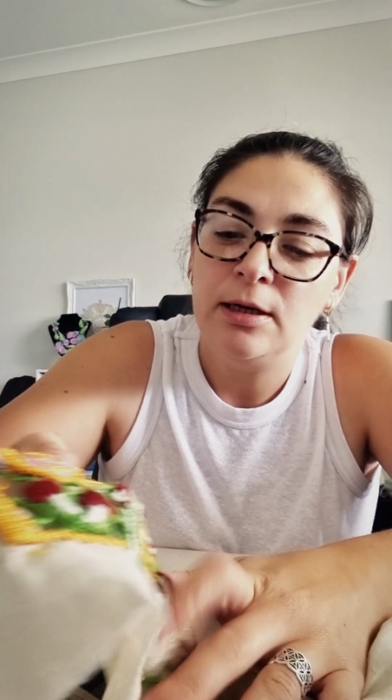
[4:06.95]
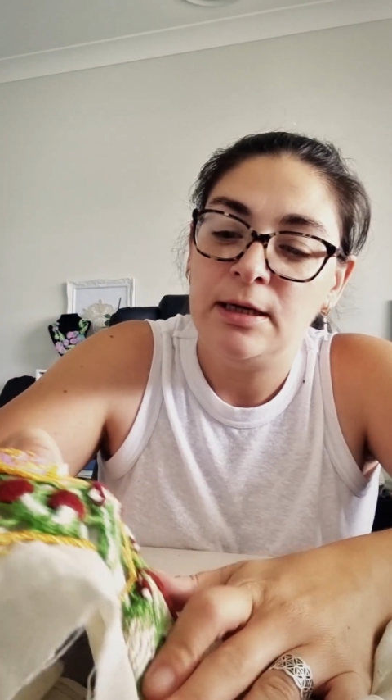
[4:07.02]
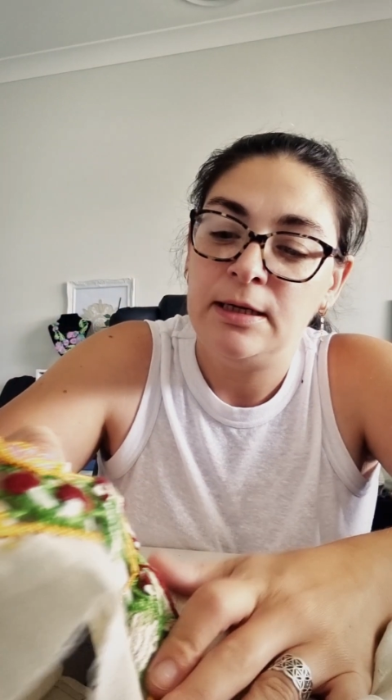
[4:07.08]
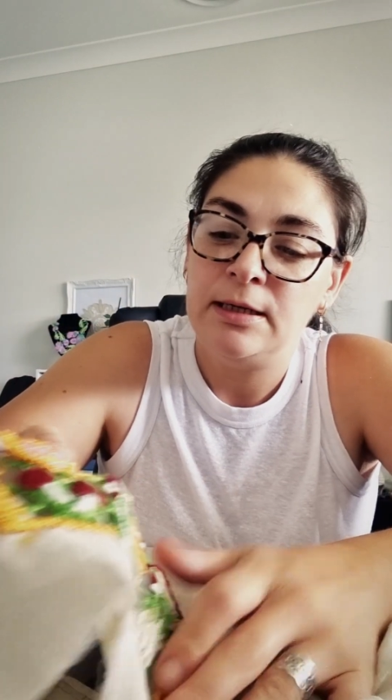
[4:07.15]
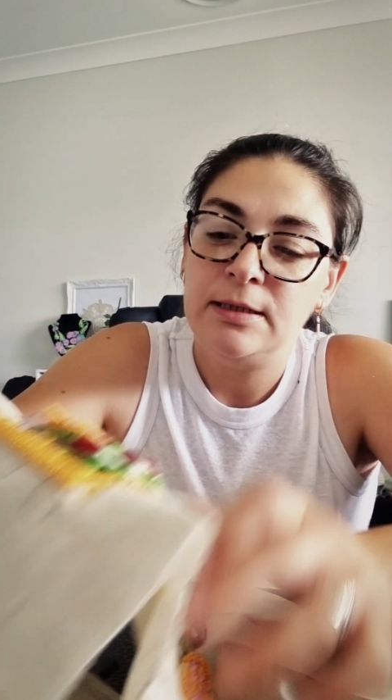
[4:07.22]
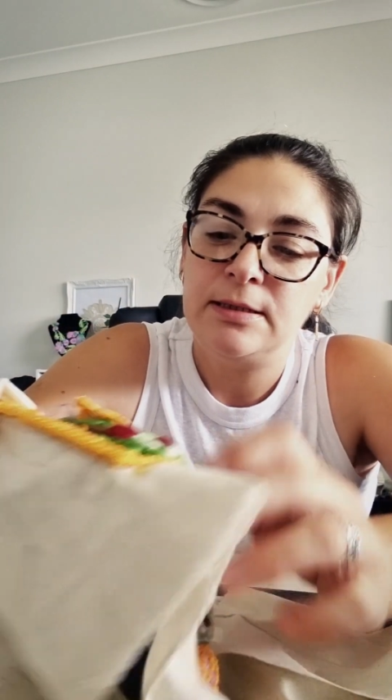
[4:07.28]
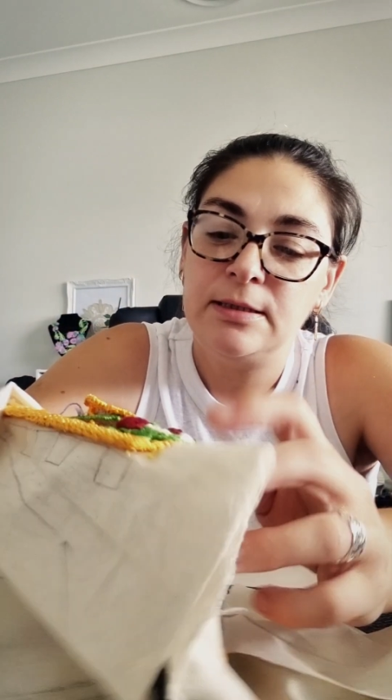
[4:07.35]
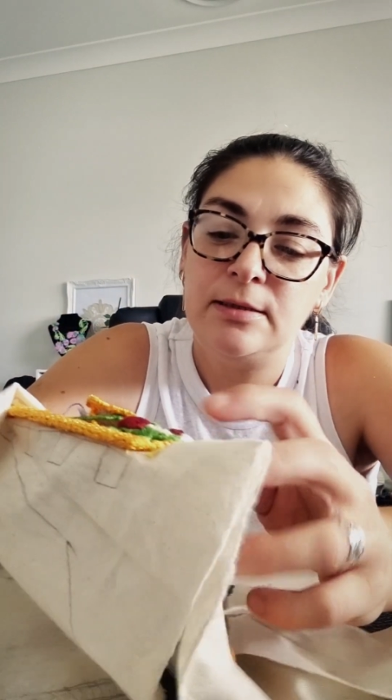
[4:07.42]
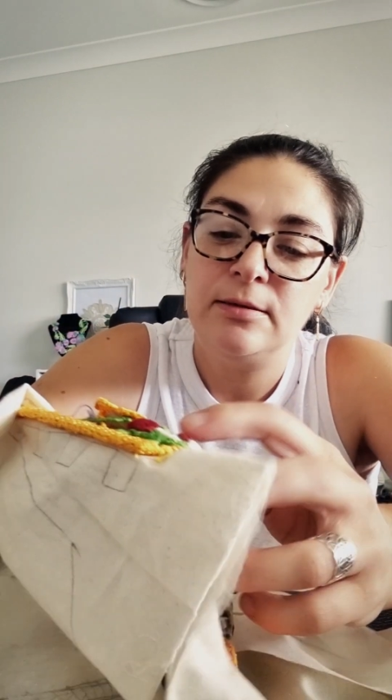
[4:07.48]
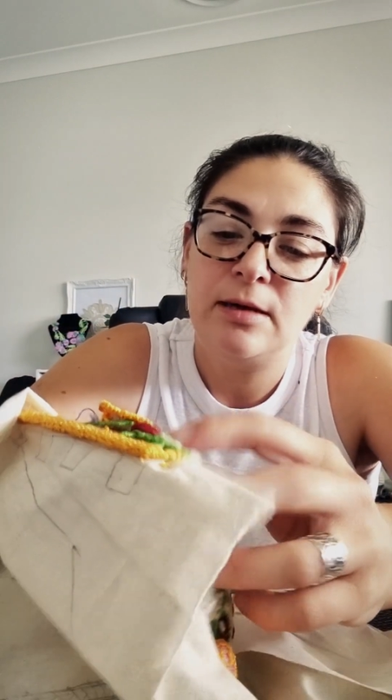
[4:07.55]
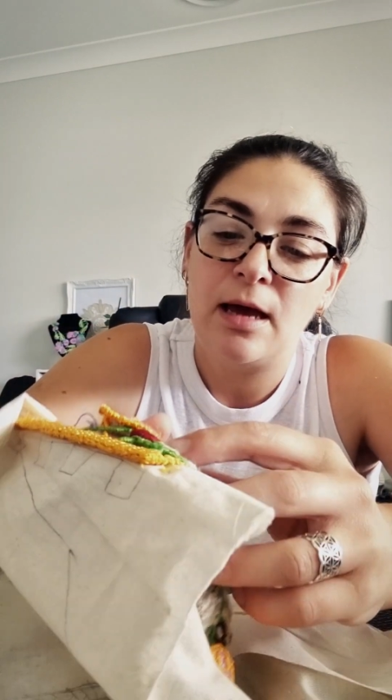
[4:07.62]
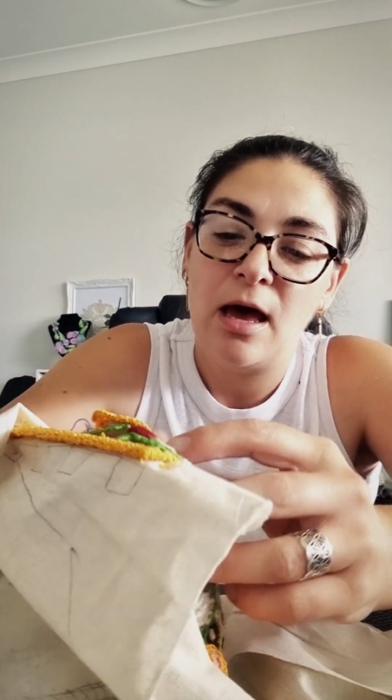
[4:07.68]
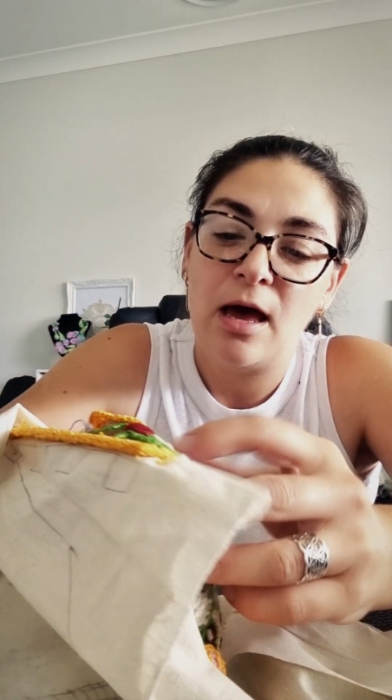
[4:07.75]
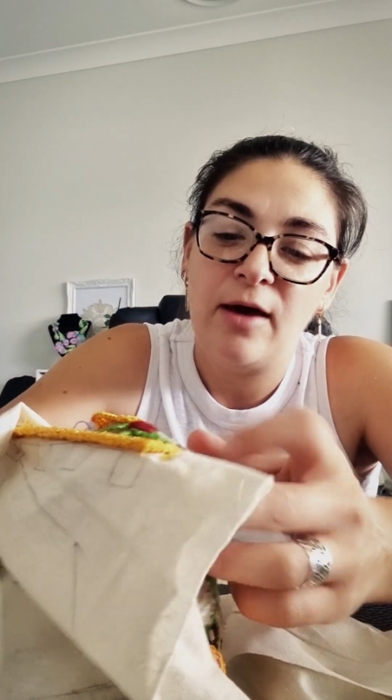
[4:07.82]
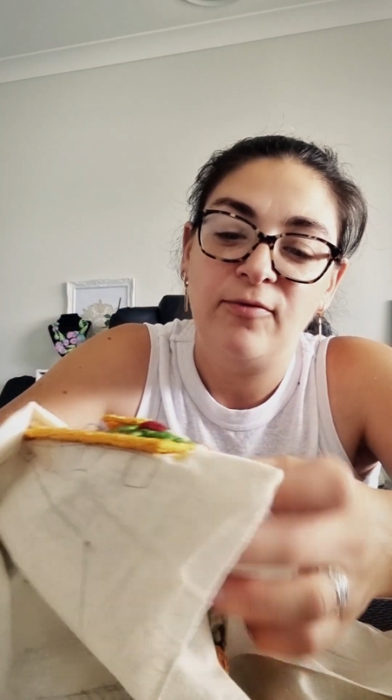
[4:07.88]
and it's gonna
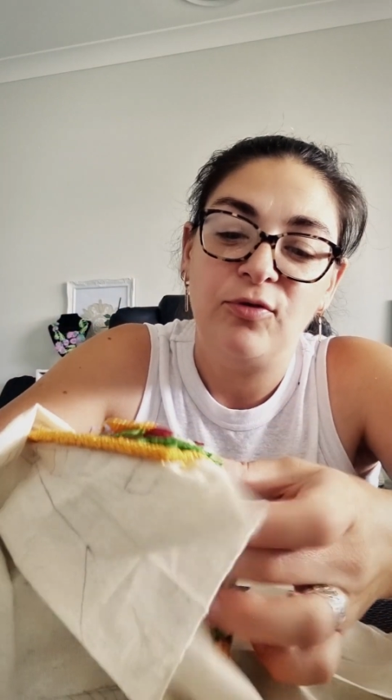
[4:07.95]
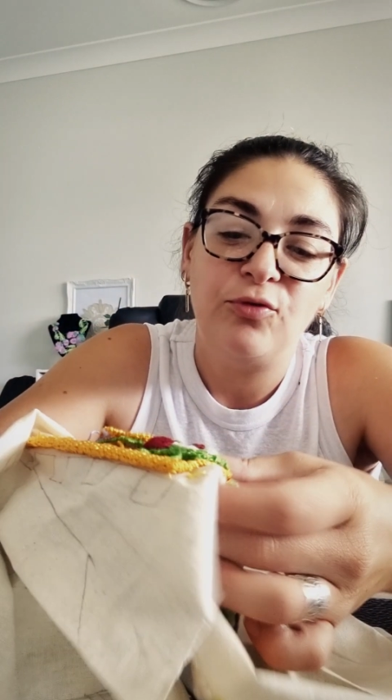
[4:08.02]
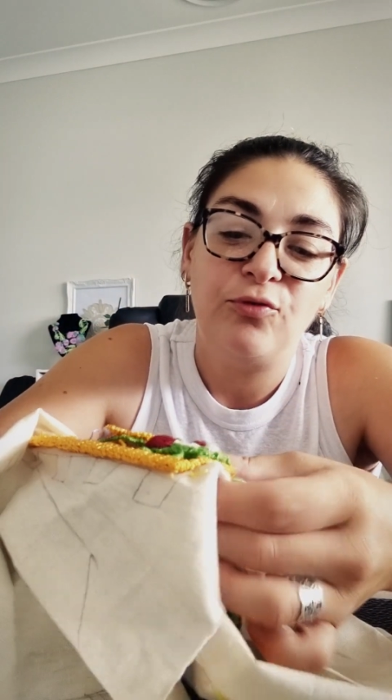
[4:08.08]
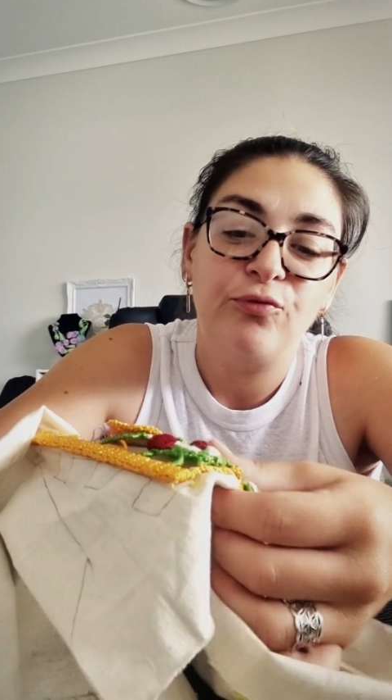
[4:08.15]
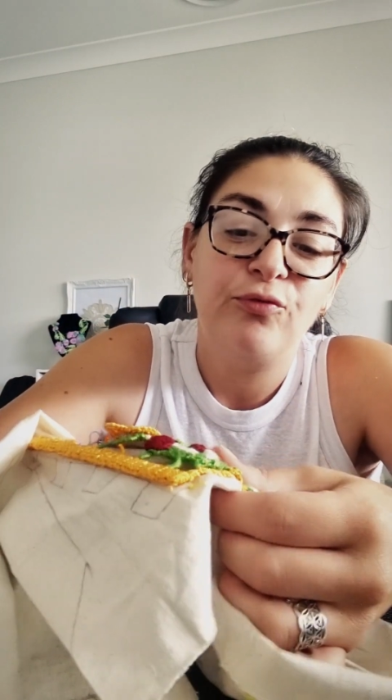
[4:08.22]
have a